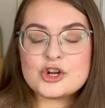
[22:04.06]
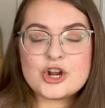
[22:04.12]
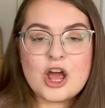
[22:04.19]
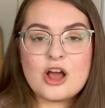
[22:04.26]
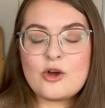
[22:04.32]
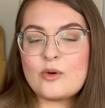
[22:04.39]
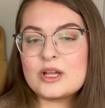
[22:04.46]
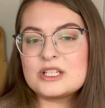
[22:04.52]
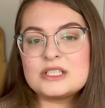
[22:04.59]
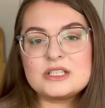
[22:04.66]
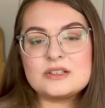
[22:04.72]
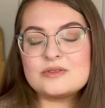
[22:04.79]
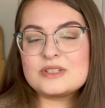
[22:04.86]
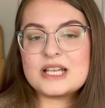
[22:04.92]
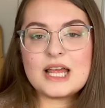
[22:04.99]
not going to
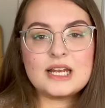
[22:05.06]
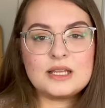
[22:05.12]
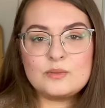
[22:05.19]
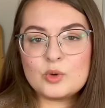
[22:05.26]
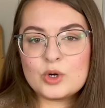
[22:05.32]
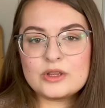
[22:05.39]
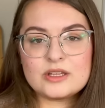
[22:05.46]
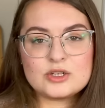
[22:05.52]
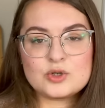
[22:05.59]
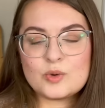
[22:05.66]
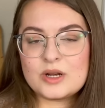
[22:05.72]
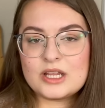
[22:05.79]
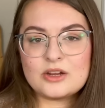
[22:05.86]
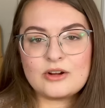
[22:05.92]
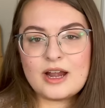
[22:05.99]
use any more than
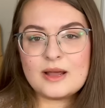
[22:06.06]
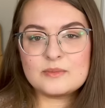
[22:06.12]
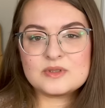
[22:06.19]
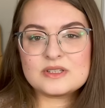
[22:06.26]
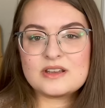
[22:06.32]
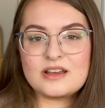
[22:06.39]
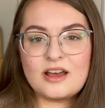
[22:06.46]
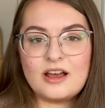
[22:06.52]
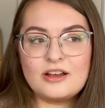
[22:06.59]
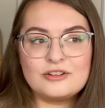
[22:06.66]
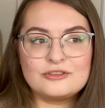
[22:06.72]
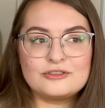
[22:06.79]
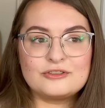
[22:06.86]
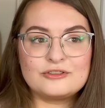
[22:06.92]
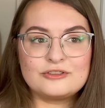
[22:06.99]
20 grams
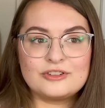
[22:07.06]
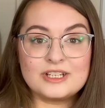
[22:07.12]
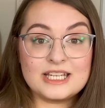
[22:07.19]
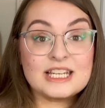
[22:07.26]
of